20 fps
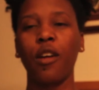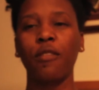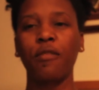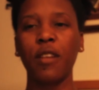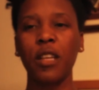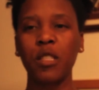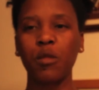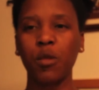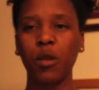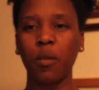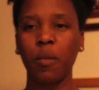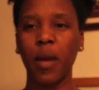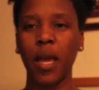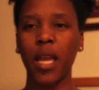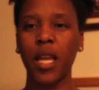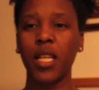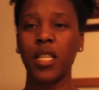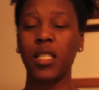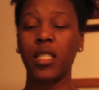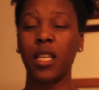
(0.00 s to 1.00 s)
our Facebook
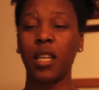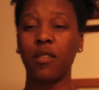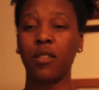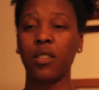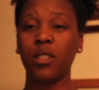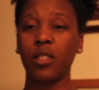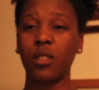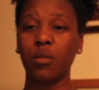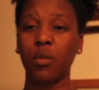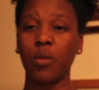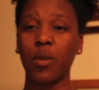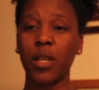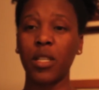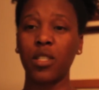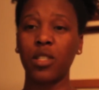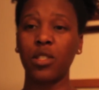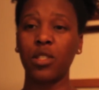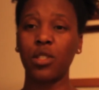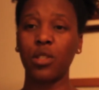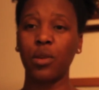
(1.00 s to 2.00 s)
page, Davis
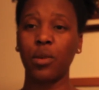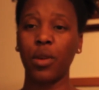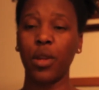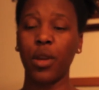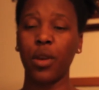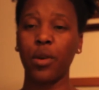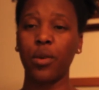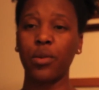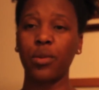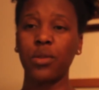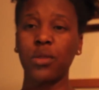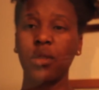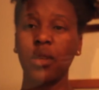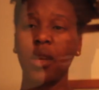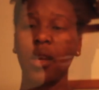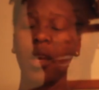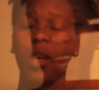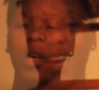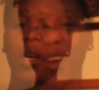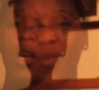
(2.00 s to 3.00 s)
Inspiration Studios,
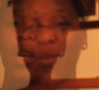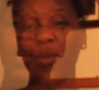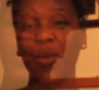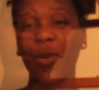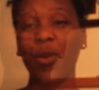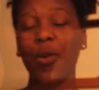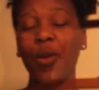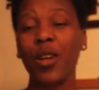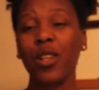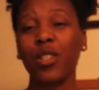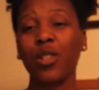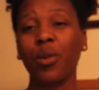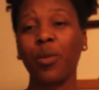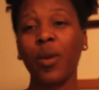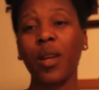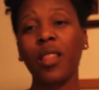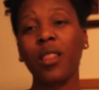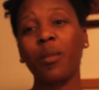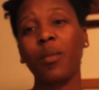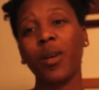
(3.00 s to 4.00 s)
and we're going to
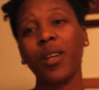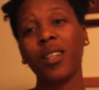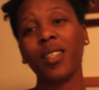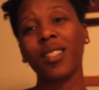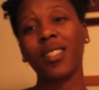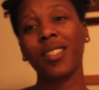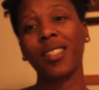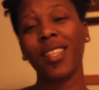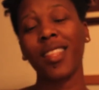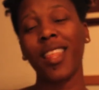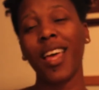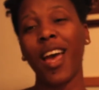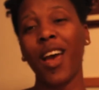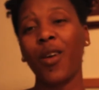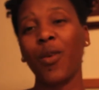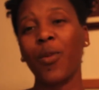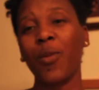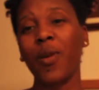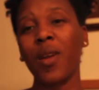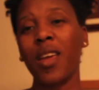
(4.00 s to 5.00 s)
read the books
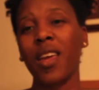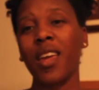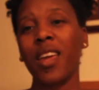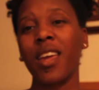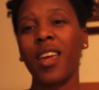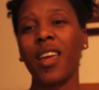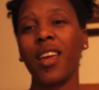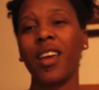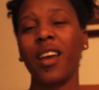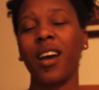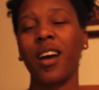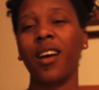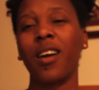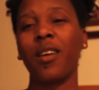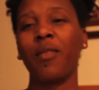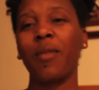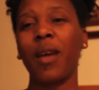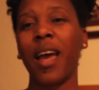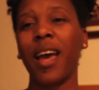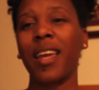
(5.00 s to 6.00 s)
that we
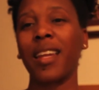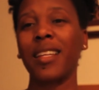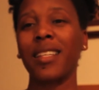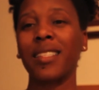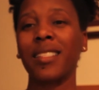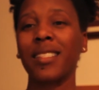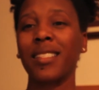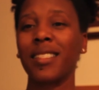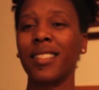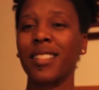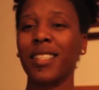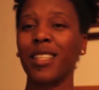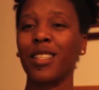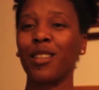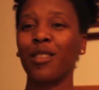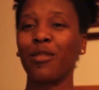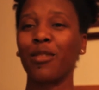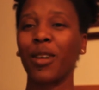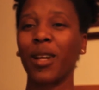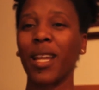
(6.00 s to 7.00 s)
had
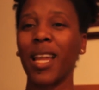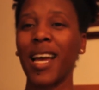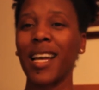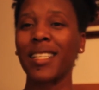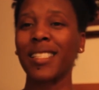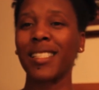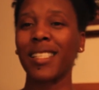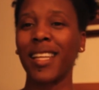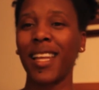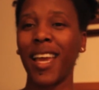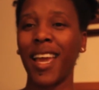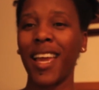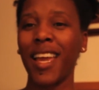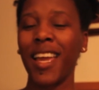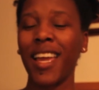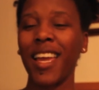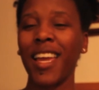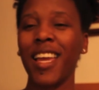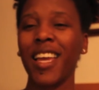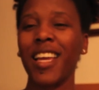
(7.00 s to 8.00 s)
intended for class
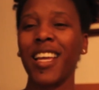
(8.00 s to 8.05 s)
today.